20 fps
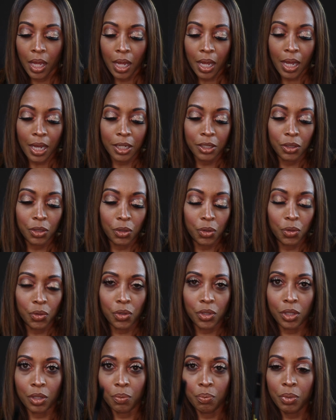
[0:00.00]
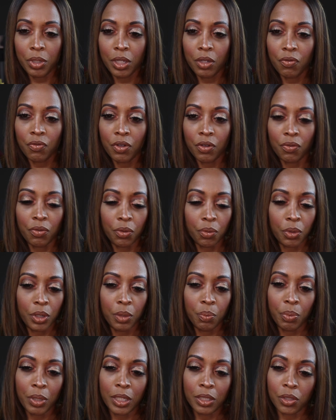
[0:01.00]
I use the
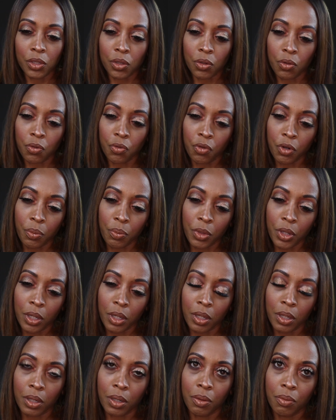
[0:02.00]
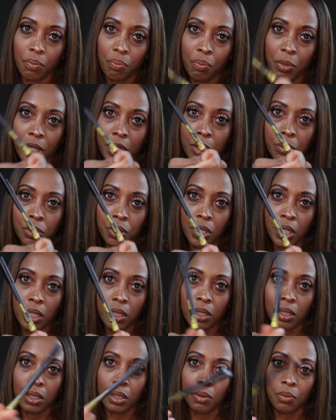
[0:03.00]
BFF3 pencil from the Makeup
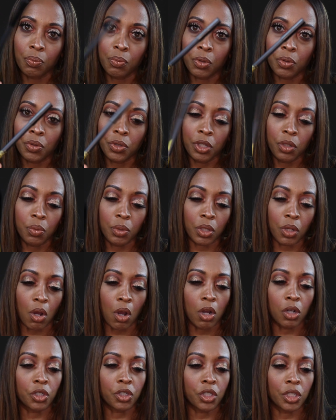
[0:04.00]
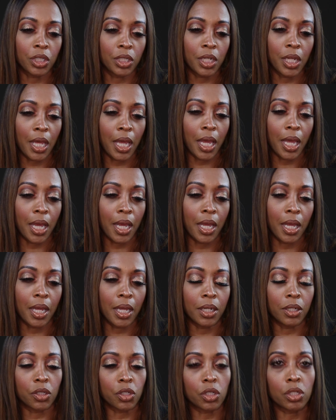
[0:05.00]
Shayla Proceed with Caution
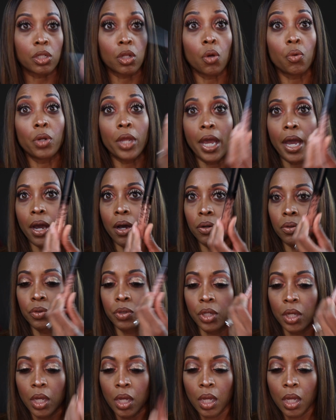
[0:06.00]
and Slow Down